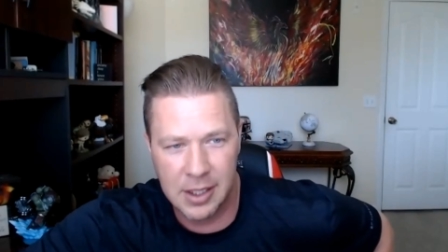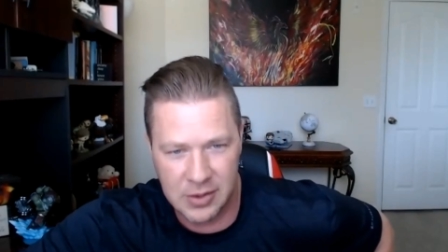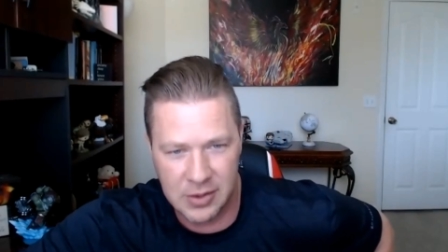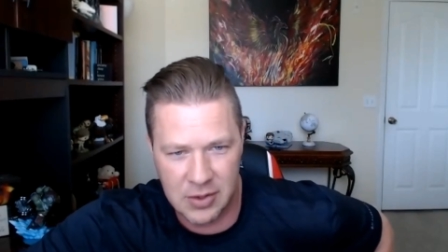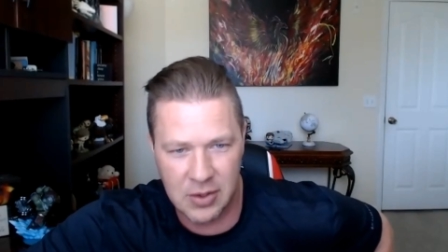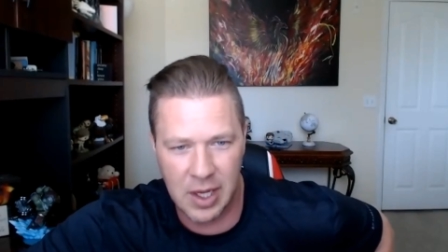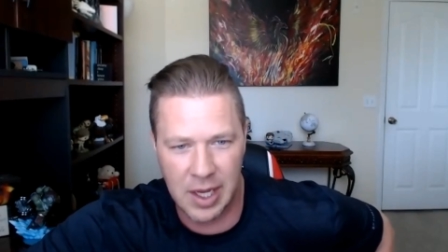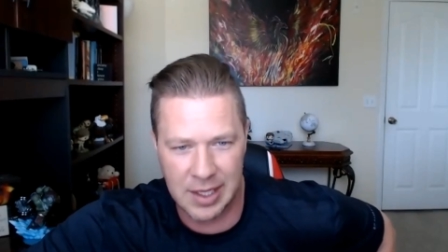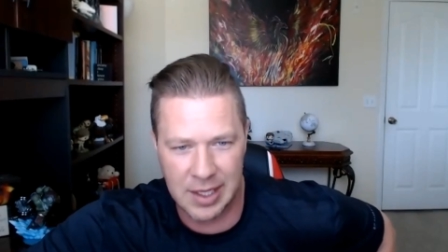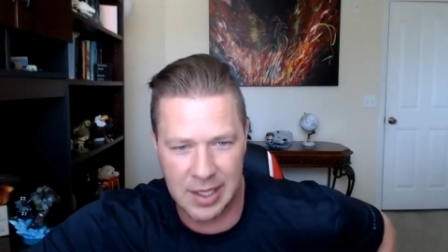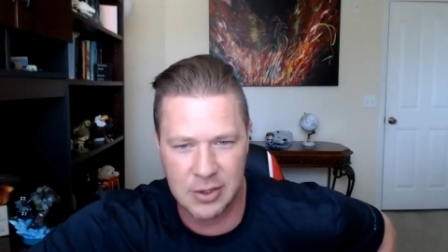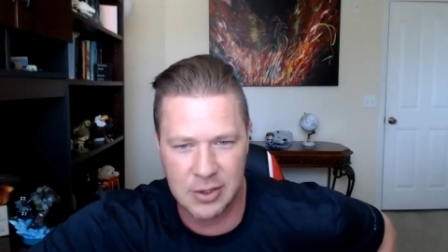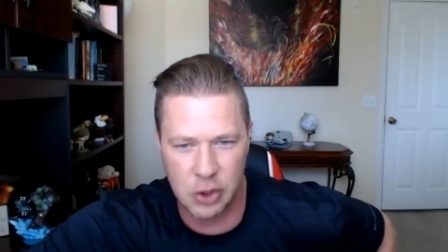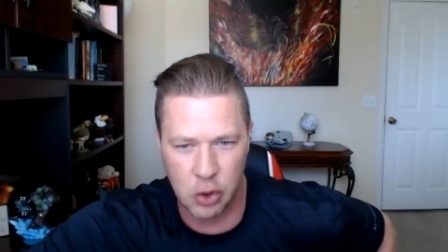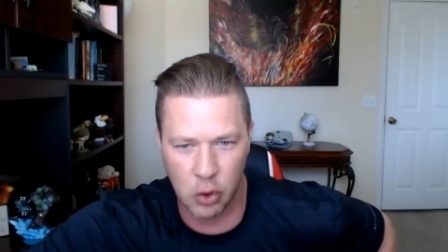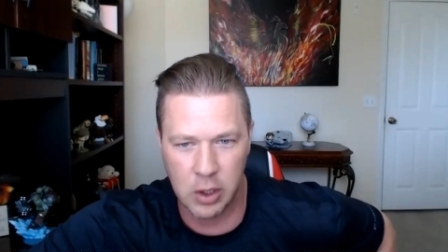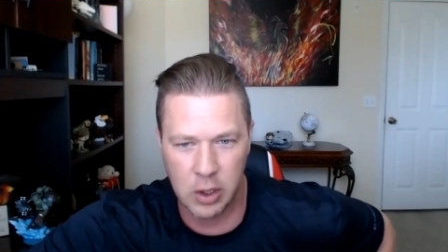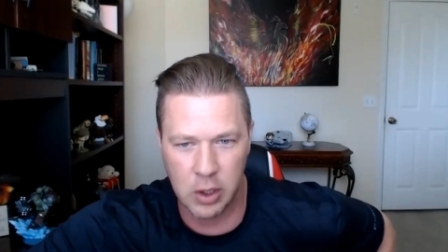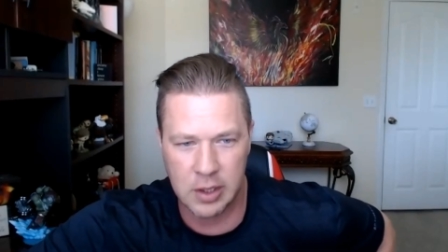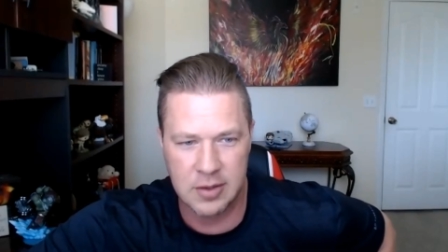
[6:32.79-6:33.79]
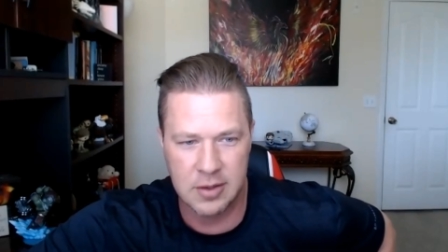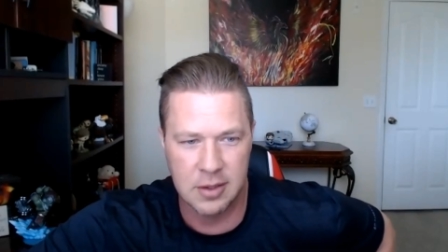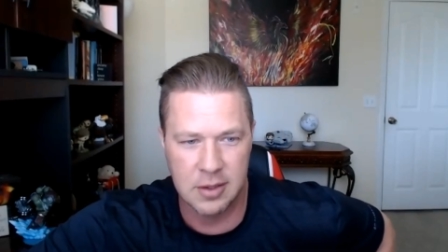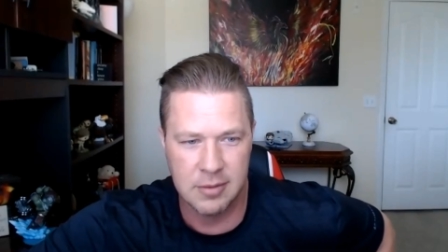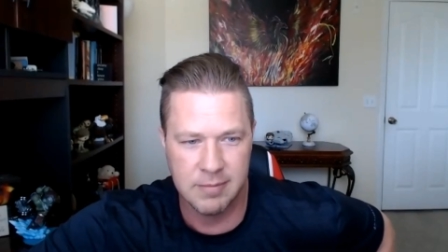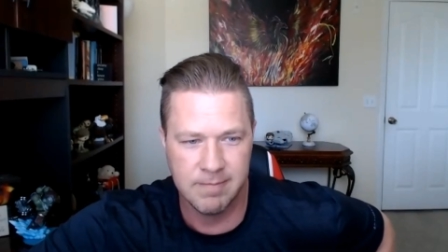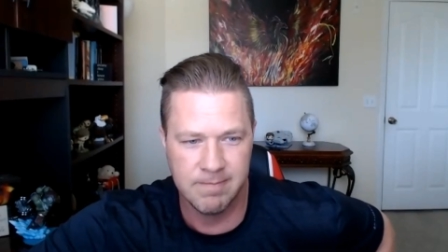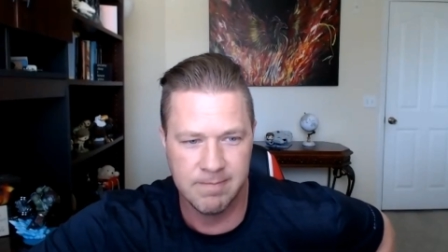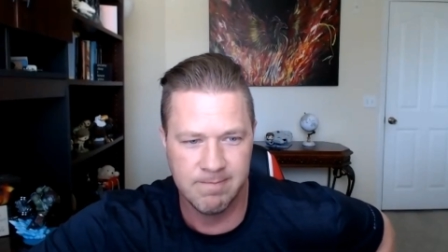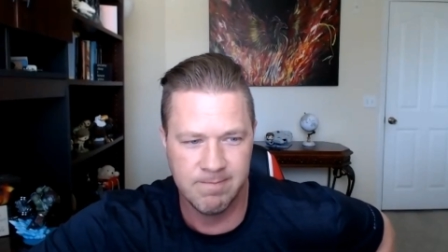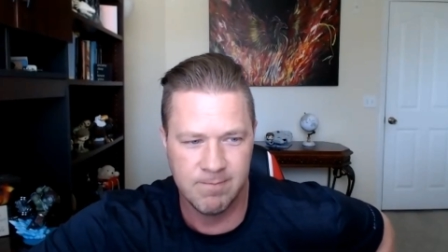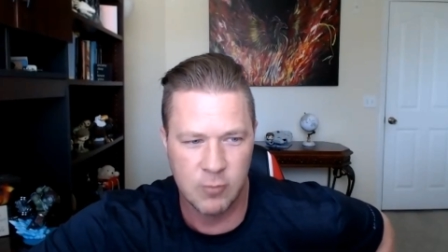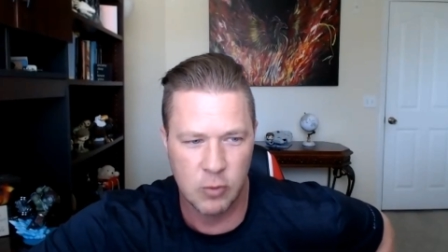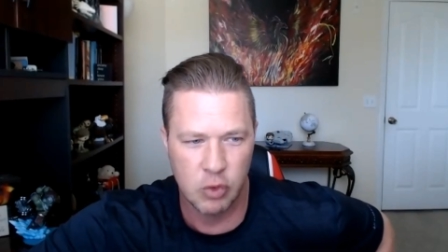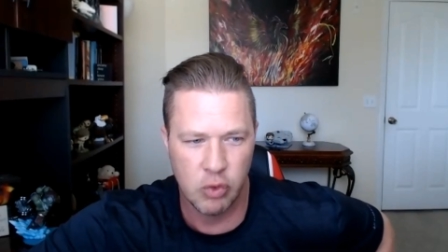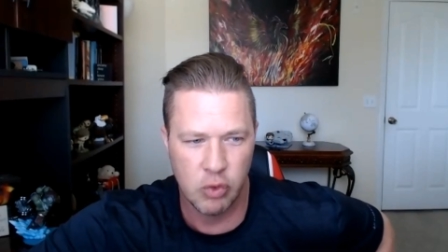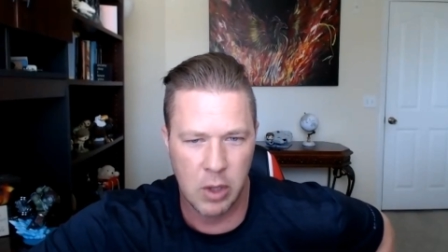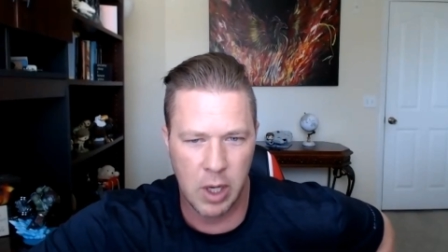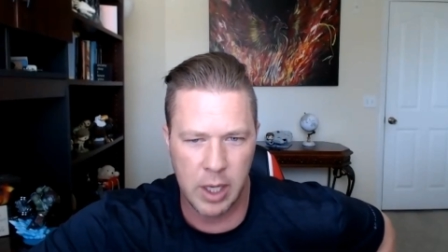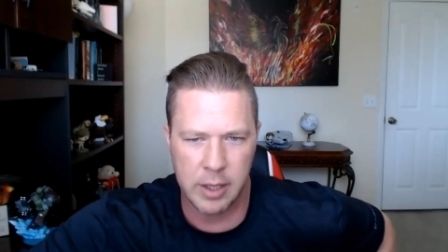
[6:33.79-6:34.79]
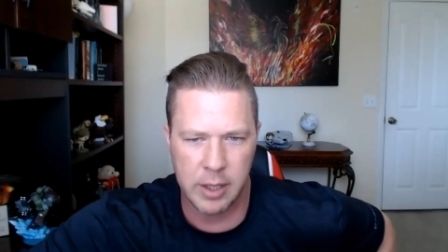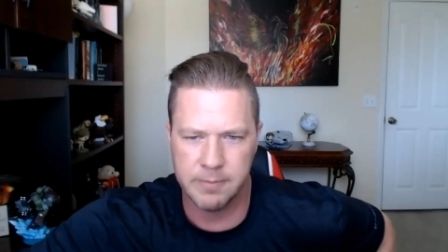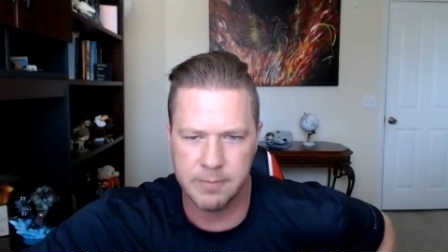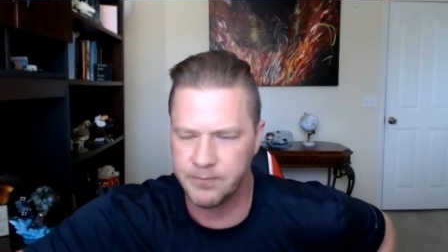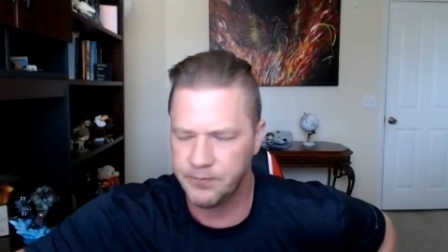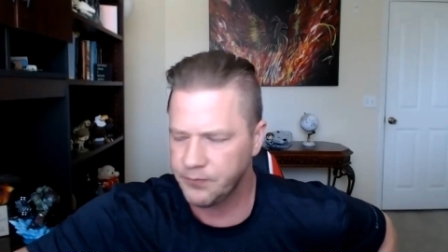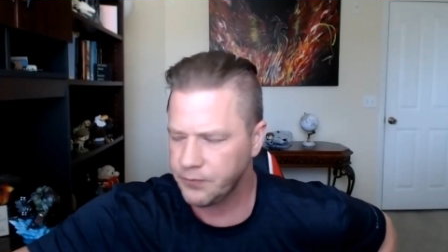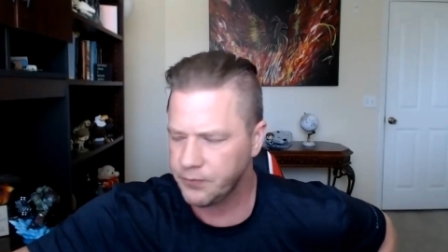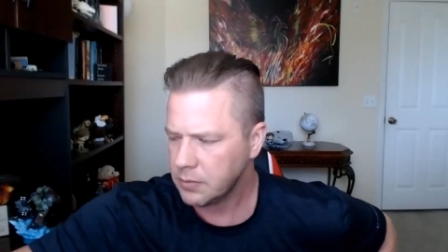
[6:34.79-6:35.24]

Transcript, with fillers: as as a tourist, right?